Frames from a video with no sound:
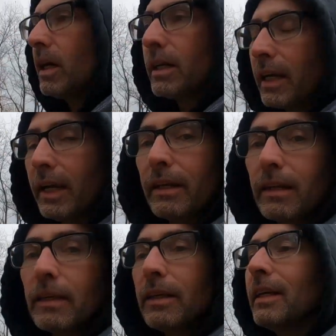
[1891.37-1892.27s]
Again,
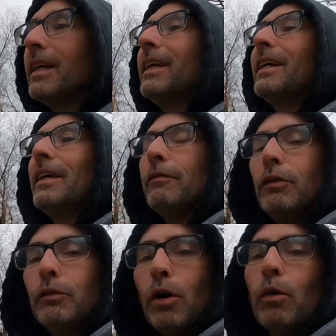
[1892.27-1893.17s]
if
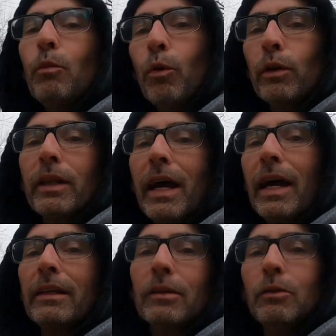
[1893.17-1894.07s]
you know more than
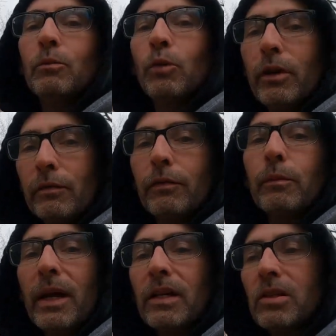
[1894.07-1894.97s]
I do, more
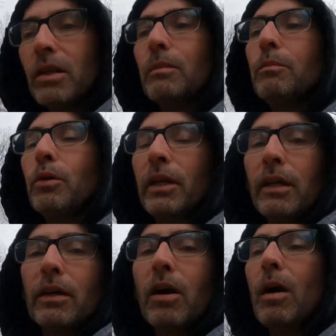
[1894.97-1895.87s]
information, put it
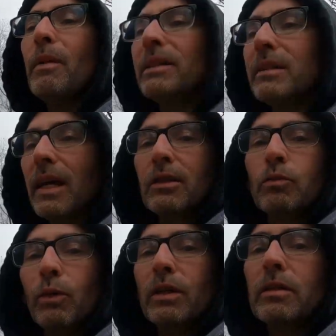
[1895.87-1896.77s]
in the comments.
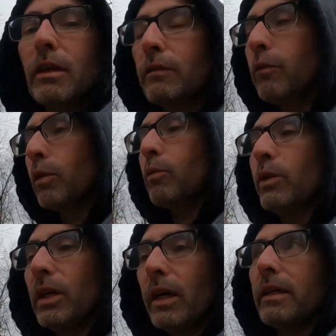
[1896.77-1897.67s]
That's what it's there for.
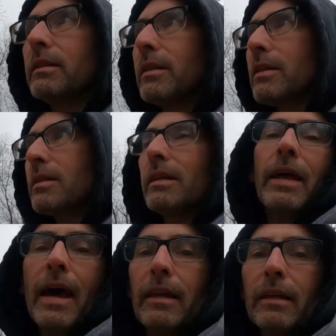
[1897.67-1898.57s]
We like to see
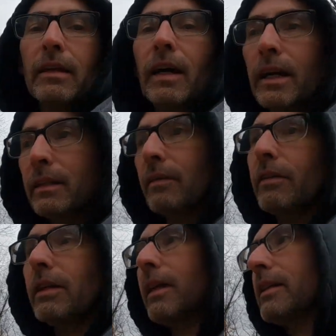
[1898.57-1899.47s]
that. I
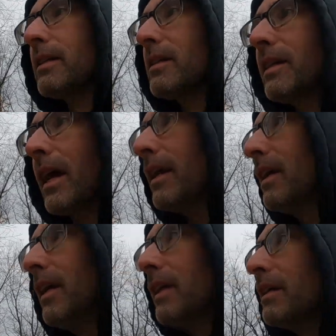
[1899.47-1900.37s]
definitely like to see that,
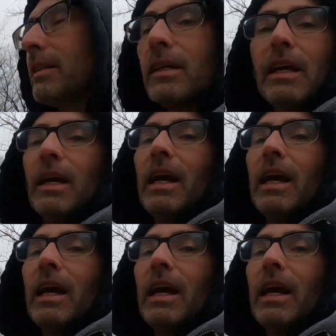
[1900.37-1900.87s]
because